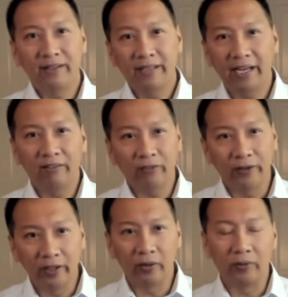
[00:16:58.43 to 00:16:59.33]
take for
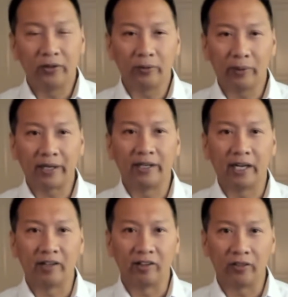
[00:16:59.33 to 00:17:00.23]
you to
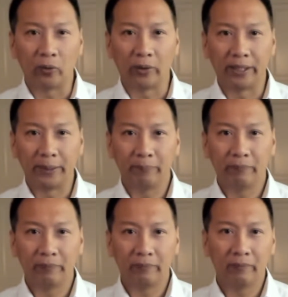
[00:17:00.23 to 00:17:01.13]
recognize authority?
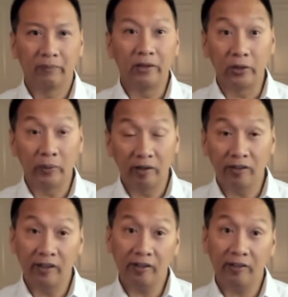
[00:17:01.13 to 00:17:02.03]
Do you
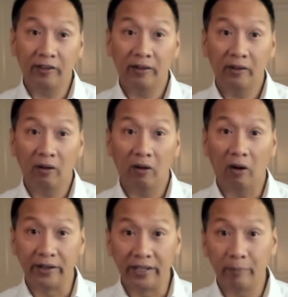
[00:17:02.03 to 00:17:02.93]
insist
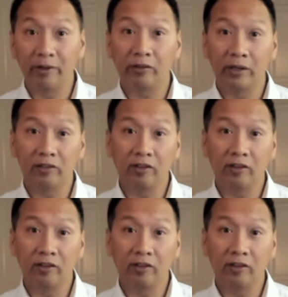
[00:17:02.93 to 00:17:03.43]
on demonstrations